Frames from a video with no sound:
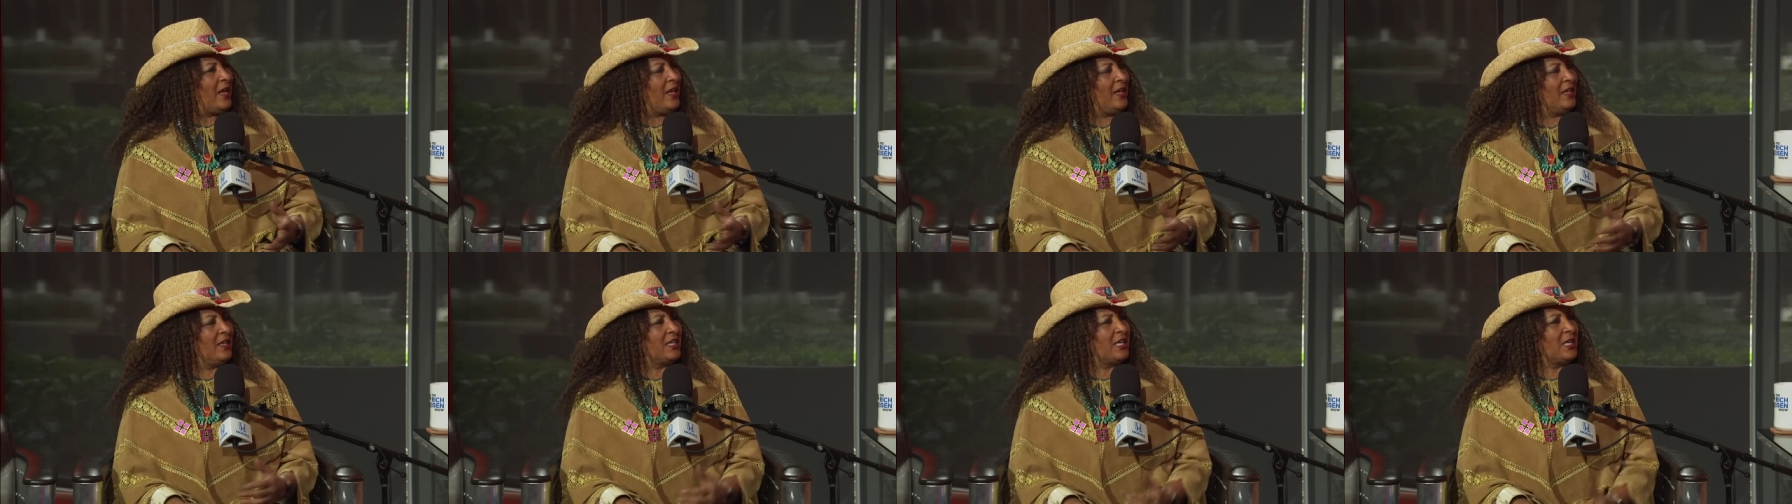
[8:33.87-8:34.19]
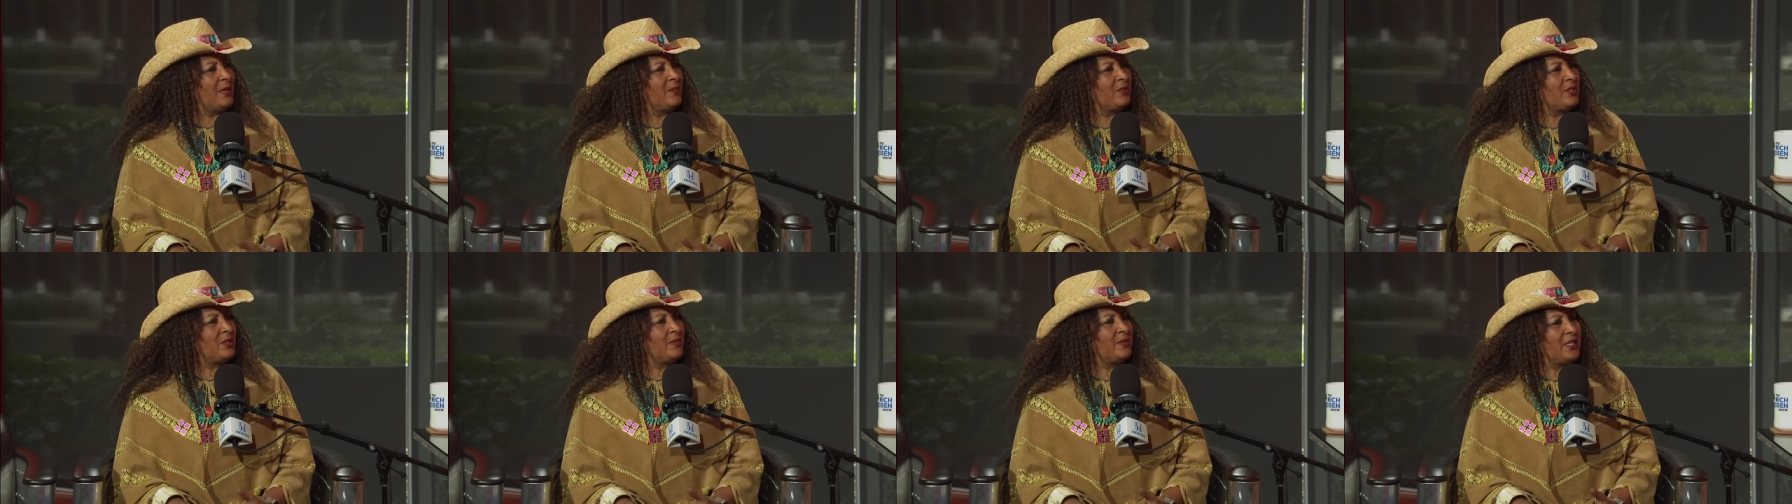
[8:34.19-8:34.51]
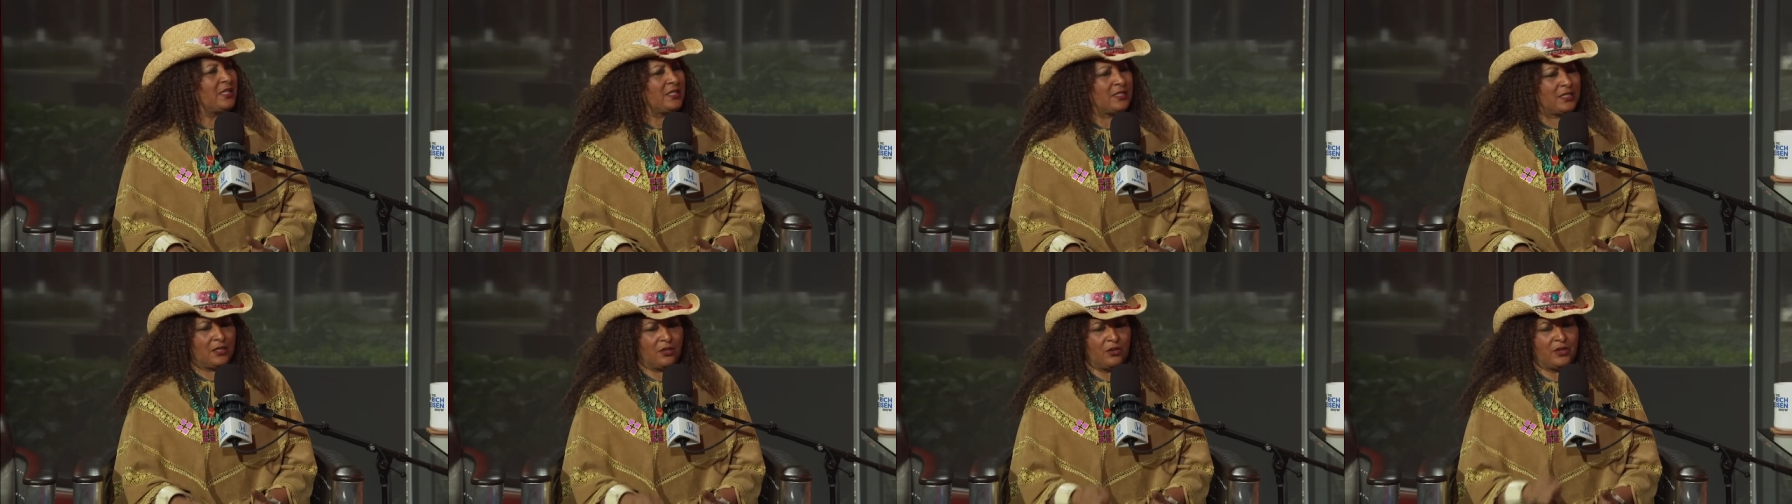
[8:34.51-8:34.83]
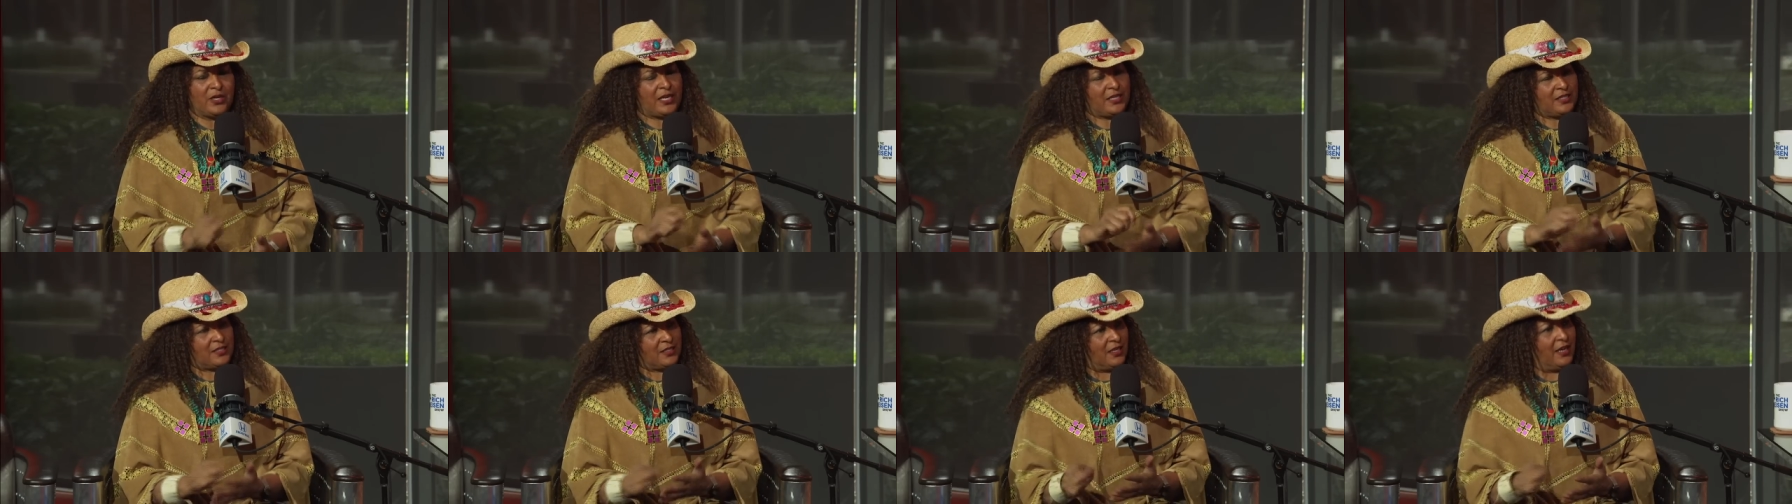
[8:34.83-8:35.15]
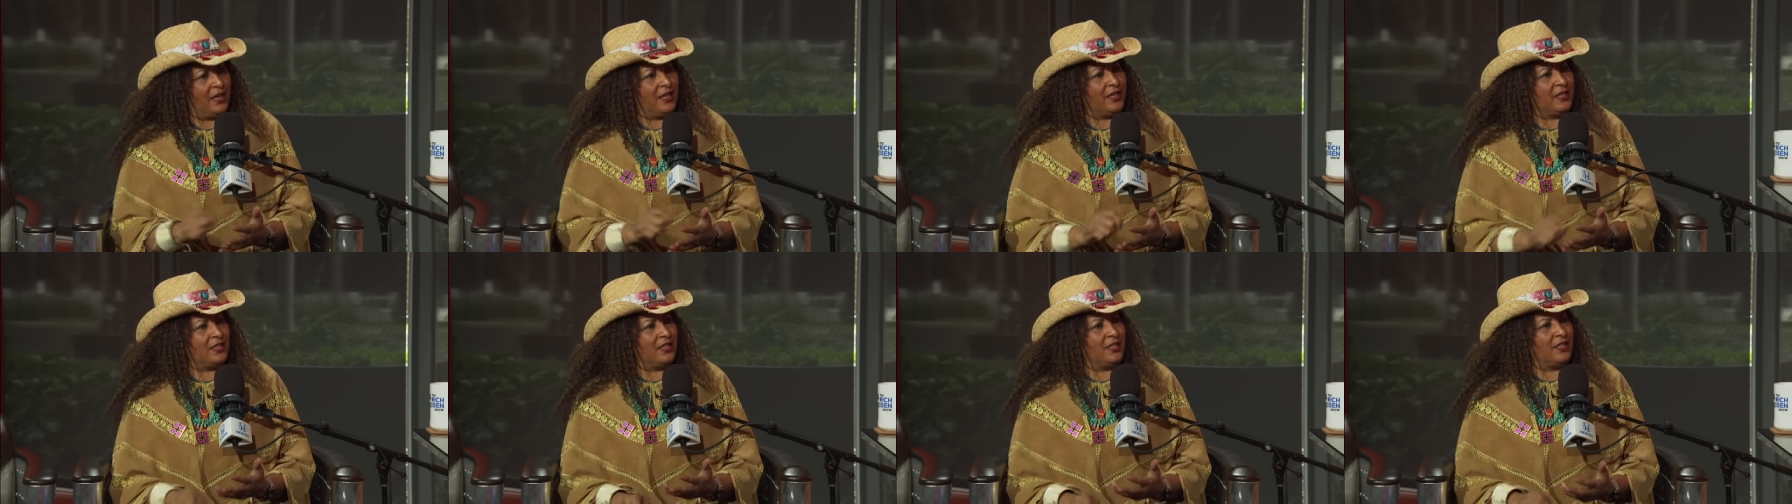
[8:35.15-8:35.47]
And he came up to me. He said, "Okay,
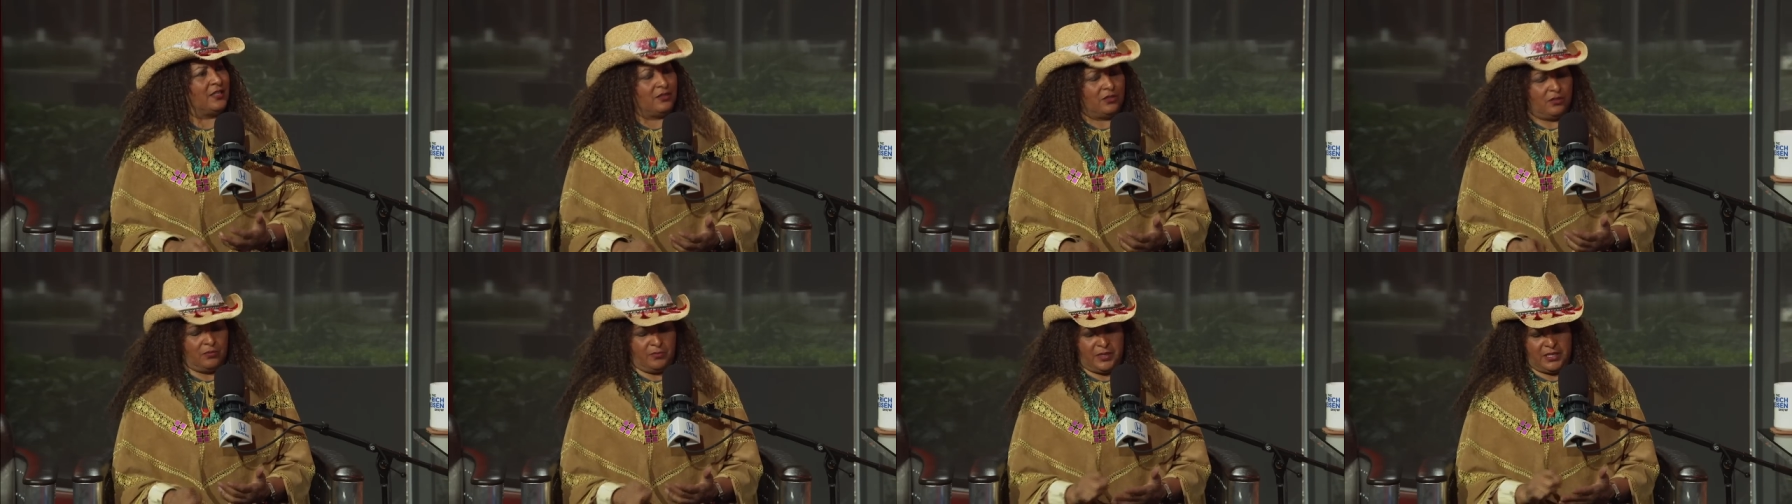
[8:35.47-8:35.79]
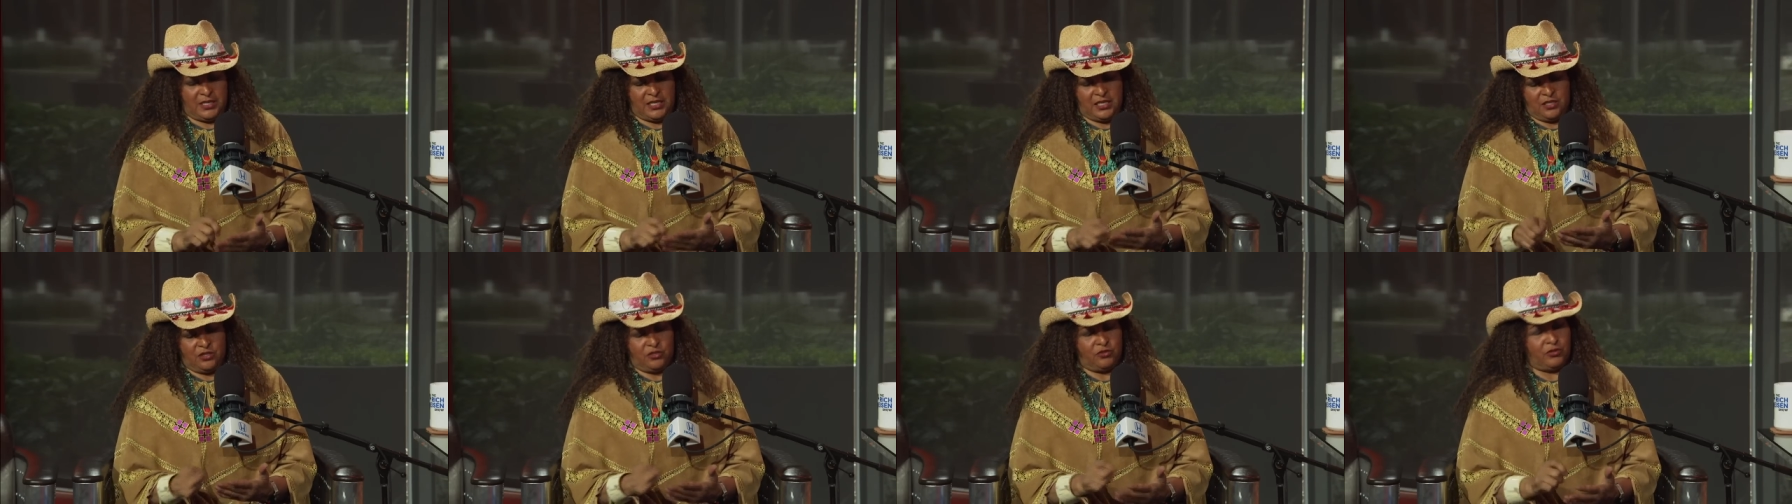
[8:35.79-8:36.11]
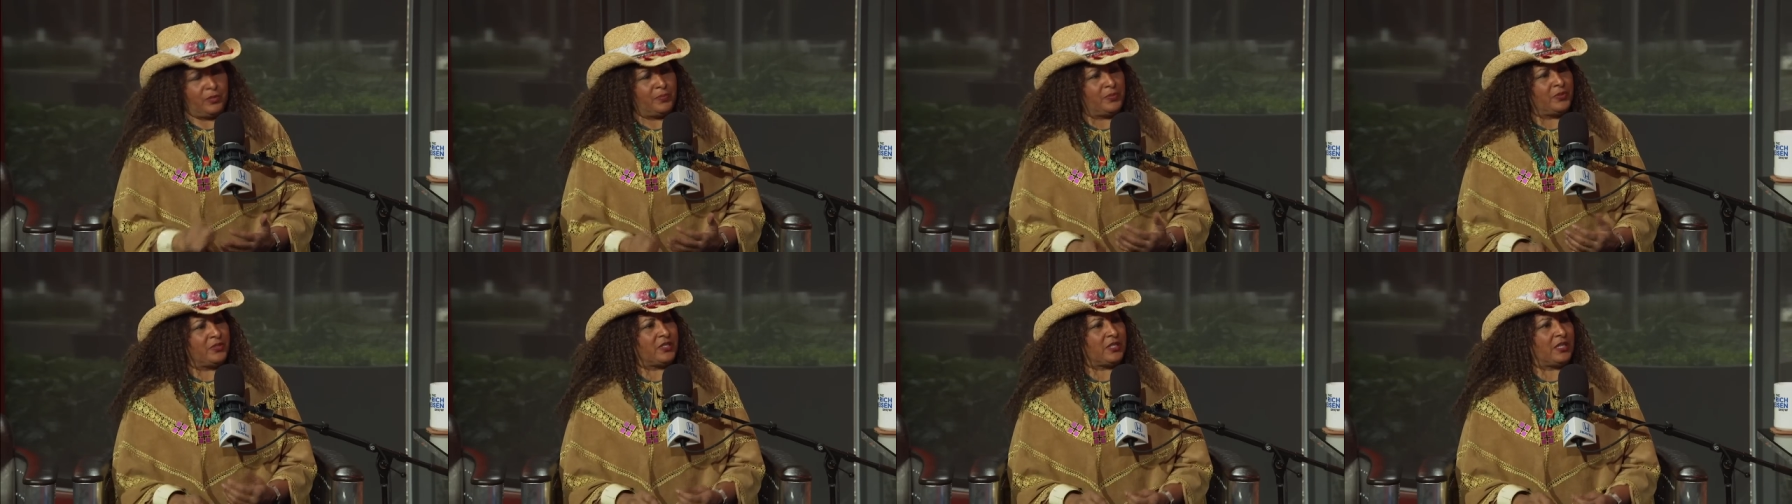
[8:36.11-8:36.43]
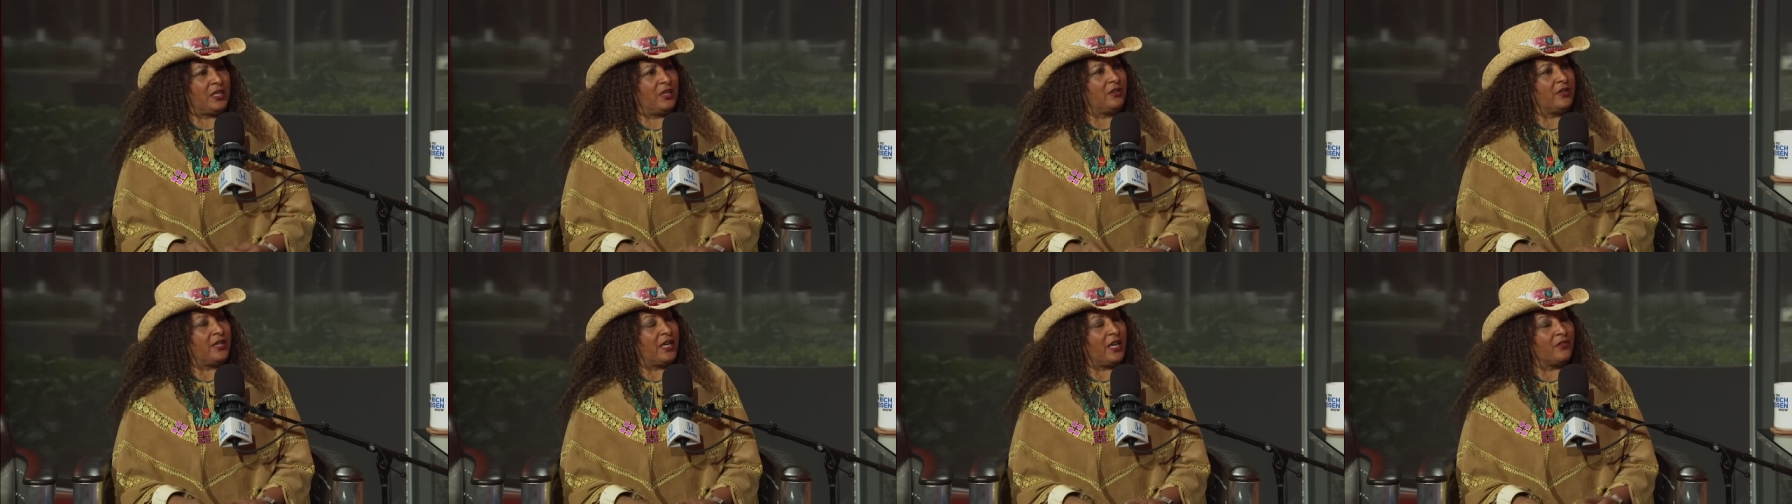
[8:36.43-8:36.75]
sign in. You'll be getting triple scaled.